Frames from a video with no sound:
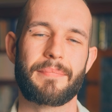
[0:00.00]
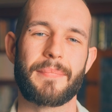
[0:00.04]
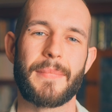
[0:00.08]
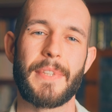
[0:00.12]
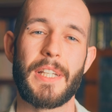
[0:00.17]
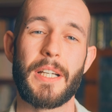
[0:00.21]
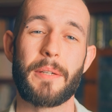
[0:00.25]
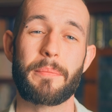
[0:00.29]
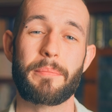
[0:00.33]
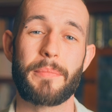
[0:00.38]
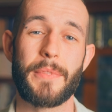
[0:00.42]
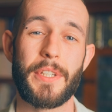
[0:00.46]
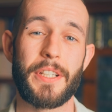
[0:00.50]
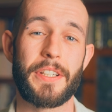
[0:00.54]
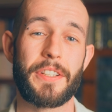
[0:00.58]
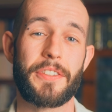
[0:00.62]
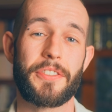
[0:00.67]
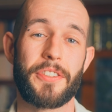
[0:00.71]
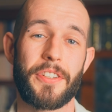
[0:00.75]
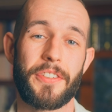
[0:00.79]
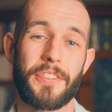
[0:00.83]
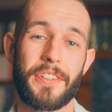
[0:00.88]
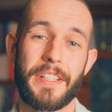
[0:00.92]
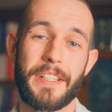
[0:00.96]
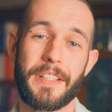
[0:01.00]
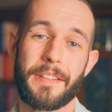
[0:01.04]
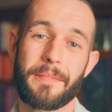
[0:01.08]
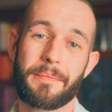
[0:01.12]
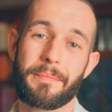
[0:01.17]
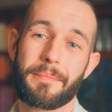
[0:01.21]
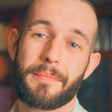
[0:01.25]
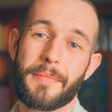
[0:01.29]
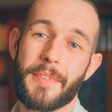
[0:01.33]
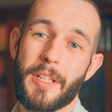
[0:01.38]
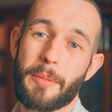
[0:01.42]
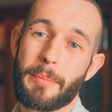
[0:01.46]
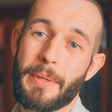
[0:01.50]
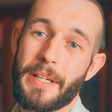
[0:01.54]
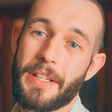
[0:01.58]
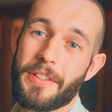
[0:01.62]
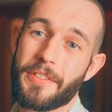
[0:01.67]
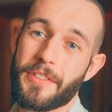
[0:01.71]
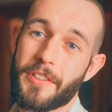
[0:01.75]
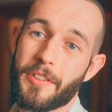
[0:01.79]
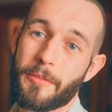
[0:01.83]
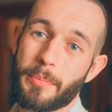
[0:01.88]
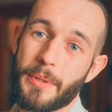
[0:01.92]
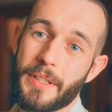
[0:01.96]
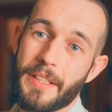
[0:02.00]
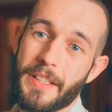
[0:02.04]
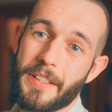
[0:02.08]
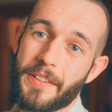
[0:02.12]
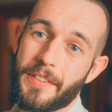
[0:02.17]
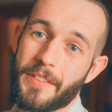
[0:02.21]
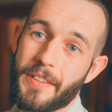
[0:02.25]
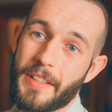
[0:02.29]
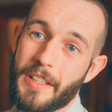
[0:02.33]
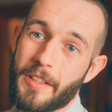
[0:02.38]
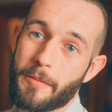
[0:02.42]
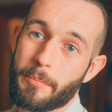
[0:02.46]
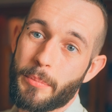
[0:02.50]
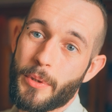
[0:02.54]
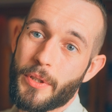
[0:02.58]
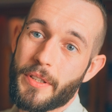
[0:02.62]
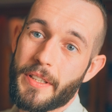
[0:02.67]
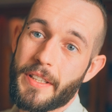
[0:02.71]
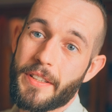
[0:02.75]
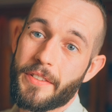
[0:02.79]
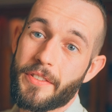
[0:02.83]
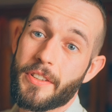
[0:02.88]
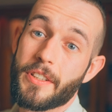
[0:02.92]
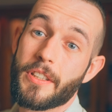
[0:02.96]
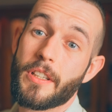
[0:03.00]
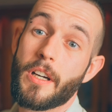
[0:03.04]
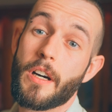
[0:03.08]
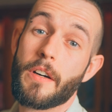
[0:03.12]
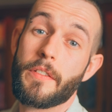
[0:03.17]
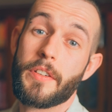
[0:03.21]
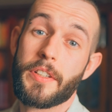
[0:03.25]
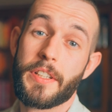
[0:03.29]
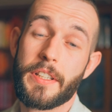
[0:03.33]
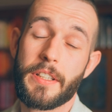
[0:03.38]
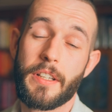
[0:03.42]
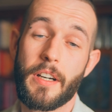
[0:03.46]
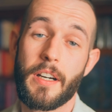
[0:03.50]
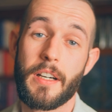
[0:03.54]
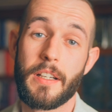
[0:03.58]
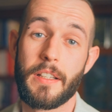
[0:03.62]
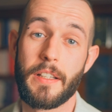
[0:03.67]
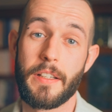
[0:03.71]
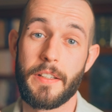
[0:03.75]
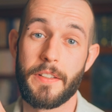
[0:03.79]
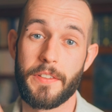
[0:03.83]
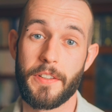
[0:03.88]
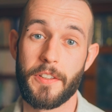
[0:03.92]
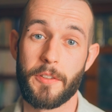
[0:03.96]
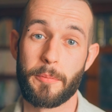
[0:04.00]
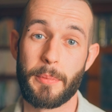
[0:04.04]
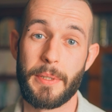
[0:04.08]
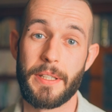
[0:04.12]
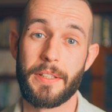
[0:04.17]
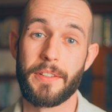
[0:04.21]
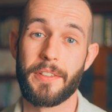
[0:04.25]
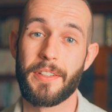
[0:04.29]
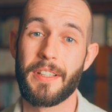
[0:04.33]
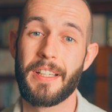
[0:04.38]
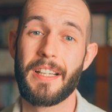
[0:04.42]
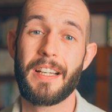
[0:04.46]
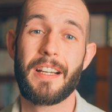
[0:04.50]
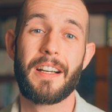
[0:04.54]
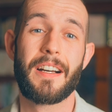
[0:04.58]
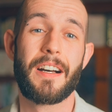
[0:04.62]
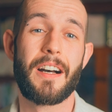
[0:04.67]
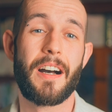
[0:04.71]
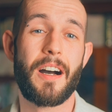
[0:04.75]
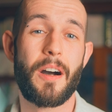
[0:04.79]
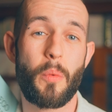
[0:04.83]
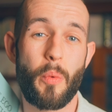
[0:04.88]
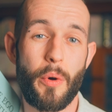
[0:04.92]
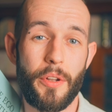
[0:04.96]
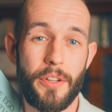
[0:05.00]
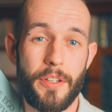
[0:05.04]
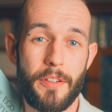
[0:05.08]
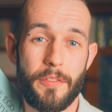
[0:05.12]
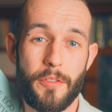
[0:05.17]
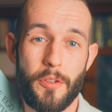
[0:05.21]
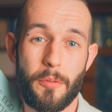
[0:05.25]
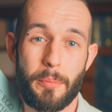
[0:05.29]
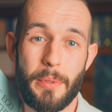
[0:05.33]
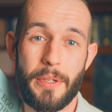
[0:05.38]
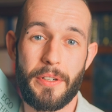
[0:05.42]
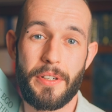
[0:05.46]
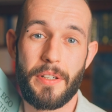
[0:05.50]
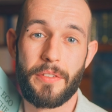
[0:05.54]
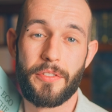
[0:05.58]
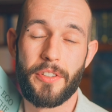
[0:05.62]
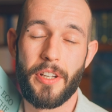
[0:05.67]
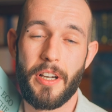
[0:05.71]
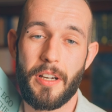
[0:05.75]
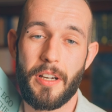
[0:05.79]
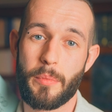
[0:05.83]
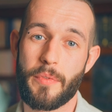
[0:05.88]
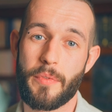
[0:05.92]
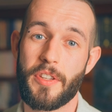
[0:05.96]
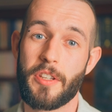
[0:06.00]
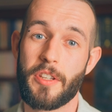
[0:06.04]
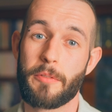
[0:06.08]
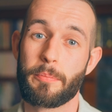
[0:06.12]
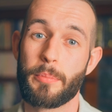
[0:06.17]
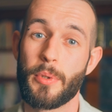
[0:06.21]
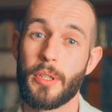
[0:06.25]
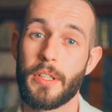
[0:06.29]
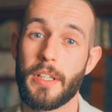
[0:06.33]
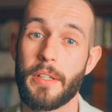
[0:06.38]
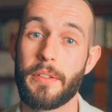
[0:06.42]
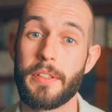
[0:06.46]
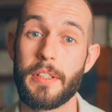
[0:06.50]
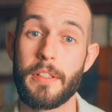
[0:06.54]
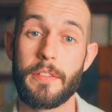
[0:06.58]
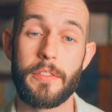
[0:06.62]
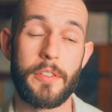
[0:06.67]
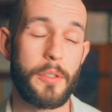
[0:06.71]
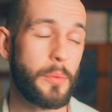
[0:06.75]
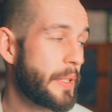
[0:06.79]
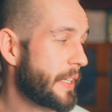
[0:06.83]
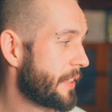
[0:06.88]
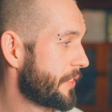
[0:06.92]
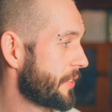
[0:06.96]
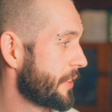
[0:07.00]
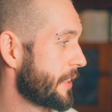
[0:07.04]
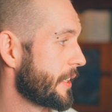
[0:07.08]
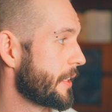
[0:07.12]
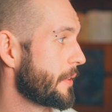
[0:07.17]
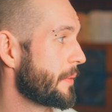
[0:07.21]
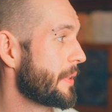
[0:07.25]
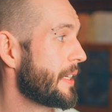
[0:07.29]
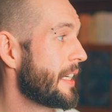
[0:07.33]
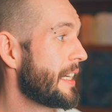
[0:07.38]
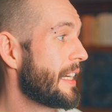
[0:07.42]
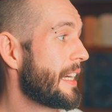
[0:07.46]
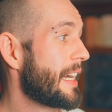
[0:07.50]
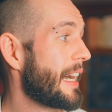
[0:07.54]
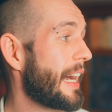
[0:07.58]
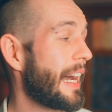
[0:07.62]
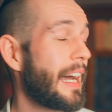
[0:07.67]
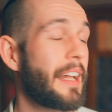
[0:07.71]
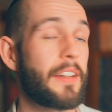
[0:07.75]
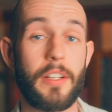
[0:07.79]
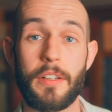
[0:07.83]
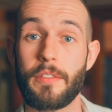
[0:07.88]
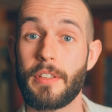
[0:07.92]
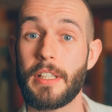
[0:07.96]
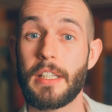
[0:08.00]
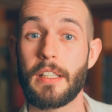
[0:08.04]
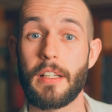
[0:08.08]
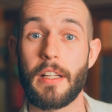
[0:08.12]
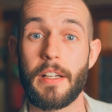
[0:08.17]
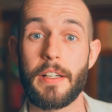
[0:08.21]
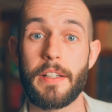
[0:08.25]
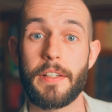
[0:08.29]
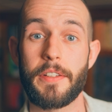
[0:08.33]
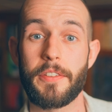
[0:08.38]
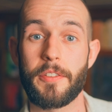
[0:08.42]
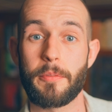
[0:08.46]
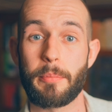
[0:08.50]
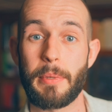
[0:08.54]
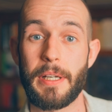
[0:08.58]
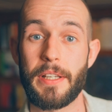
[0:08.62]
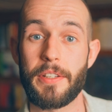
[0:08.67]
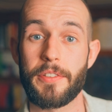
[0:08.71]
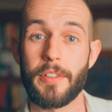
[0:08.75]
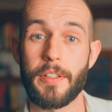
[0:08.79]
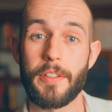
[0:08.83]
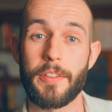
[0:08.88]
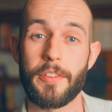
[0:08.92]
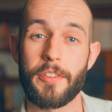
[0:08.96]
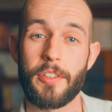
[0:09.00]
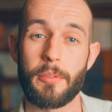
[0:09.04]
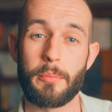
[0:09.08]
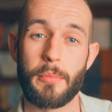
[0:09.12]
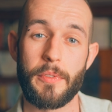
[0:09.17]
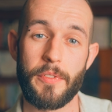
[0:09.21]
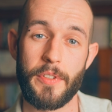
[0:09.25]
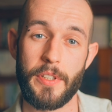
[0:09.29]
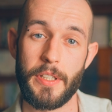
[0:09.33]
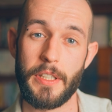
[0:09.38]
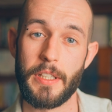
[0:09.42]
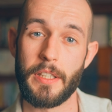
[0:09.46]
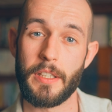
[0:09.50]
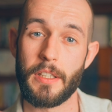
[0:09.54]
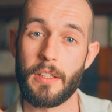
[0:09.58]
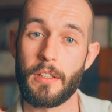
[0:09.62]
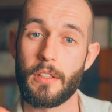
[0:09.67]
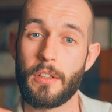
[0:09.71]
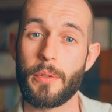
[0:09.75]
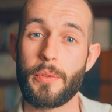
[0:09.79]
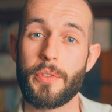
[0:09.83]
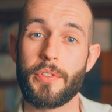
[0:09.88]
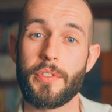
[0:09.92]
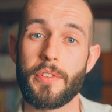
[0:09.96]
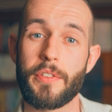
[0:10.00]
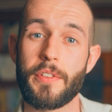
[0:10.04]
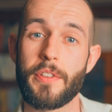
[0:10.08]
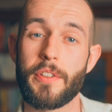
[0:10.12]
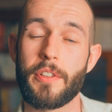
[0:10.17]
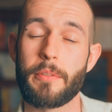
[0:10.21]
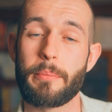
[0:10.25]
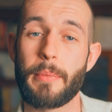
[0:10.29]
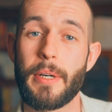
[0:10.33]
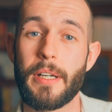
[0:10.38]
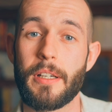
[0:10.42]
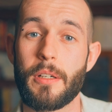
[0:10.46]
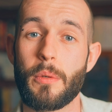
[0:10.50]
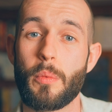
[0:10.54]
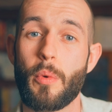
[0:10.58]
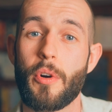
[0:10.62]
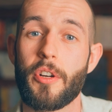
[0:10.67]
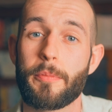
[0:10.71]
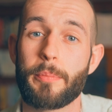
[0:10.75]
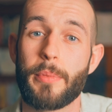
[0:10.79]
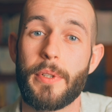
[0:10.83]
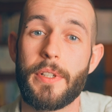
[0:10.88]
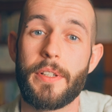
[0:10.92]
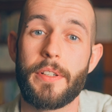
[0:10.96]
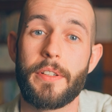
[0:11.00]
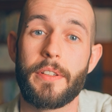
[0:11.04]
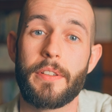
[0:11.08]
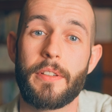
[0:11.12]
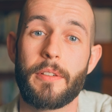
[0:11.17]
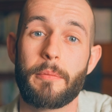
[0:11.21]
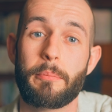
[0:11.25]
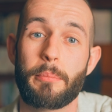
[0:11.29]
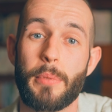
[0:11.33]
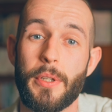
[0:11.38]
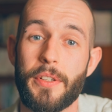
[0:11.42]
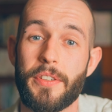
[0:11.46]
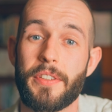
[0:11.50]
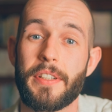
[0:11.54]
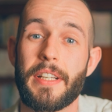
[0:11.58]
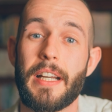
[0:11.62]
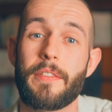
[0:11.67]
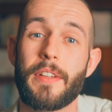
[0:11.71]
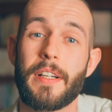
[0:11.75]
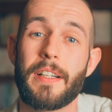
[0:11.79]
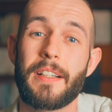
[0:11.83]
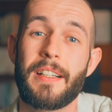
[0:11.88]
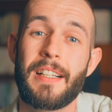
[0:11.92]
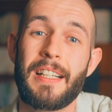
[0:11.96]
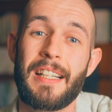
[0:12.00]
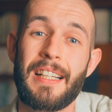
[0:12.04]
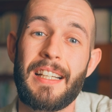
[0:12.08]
No, you can just hear the pages, but this, this book is covered in highlights. I spent a wonderful period of time with this book only a few weeks ago, and I realized, based on some of the conclusions that Michael Washburn put together,